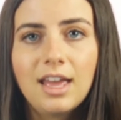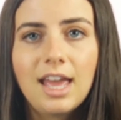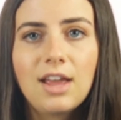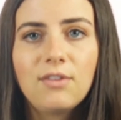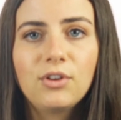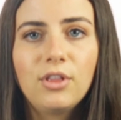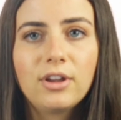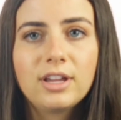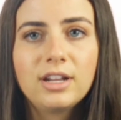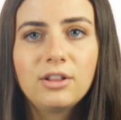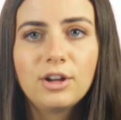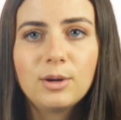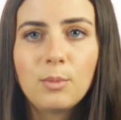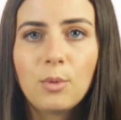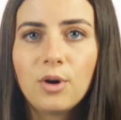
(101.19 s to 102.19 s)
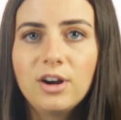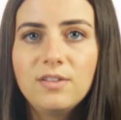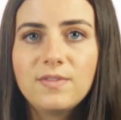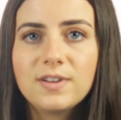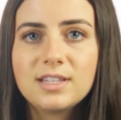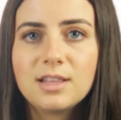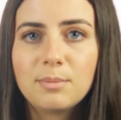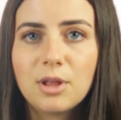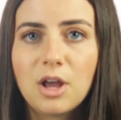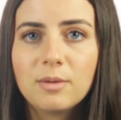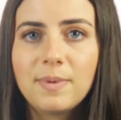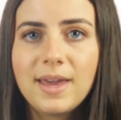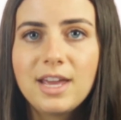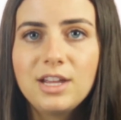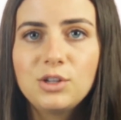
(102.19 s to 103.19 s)
If you're looking to learn more, visit the
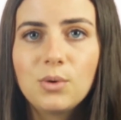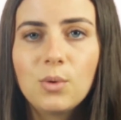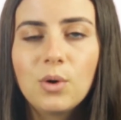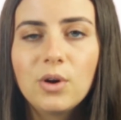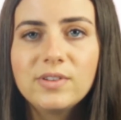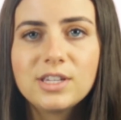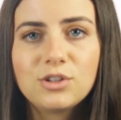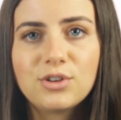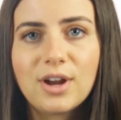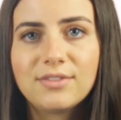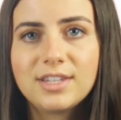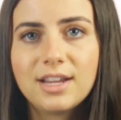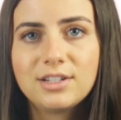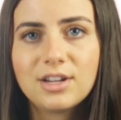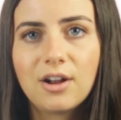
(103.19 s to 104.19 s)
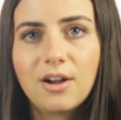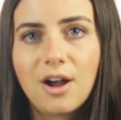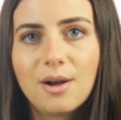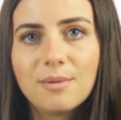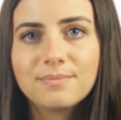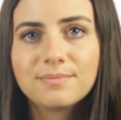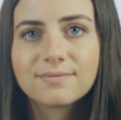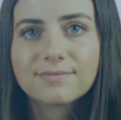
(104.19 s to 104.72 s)
blog page or visit DraftSight dot com.